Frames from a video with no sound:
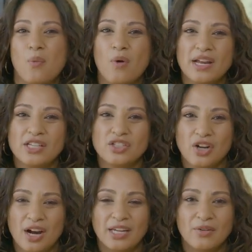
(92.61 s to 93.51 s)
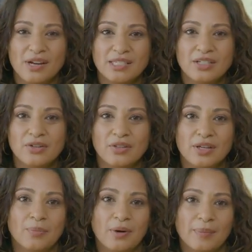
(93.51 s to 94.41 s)
white chalky residue
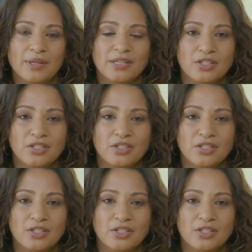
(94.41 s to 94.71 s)
that you probably